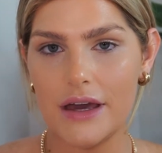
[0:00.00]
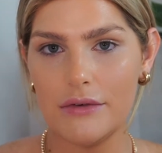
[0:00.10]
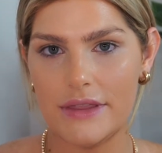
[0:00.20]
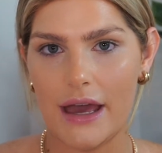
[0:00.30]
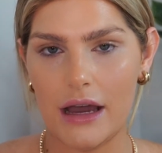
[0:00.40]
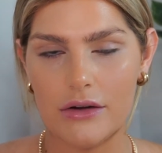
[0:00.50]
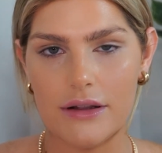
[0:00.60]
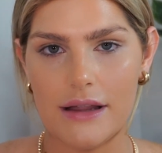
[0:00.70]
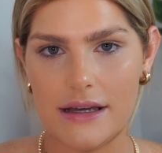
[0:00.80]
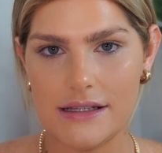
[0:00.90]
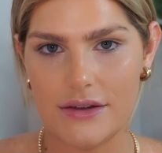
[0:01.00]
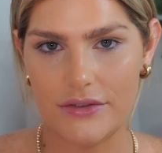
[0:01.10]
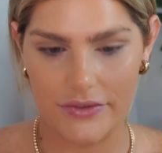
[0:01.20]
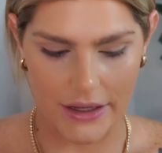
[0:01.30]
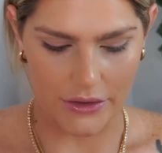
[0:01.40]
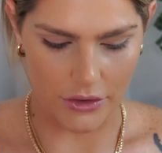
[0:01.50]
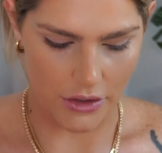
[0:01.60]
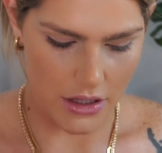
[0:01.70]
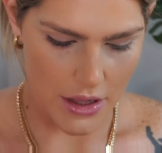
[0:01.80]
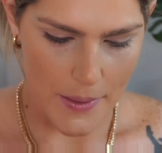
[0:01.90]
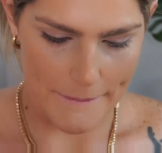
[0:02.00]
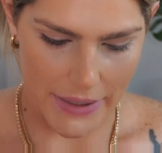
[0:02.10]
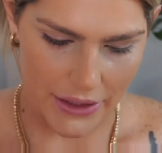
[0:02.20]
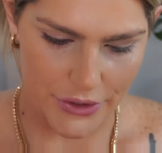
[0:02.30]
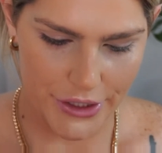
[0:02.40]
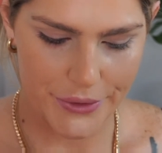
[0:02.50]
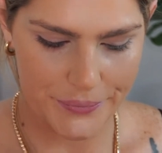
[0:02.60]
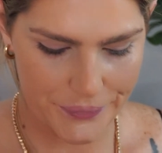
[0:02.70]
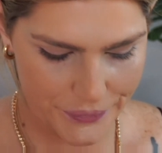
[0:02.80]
that with the Hourglass Veil powder.